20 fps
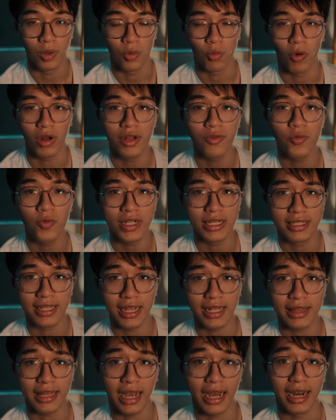But what if we
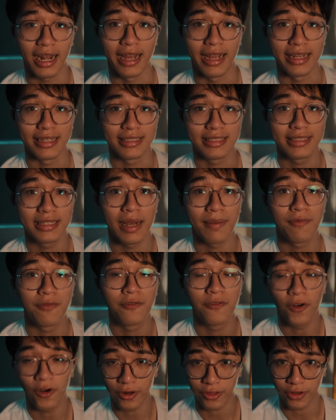take that a step
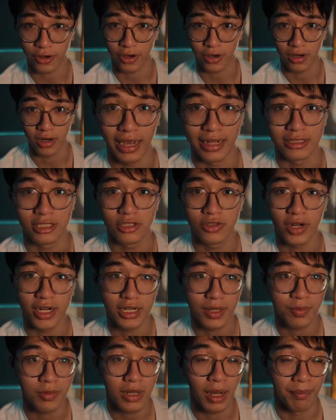further and
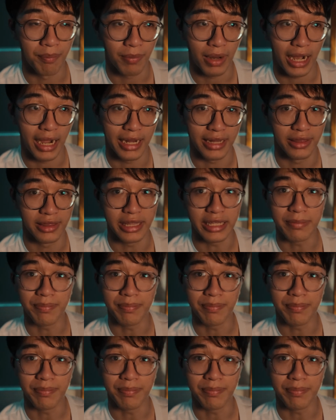straight up combine the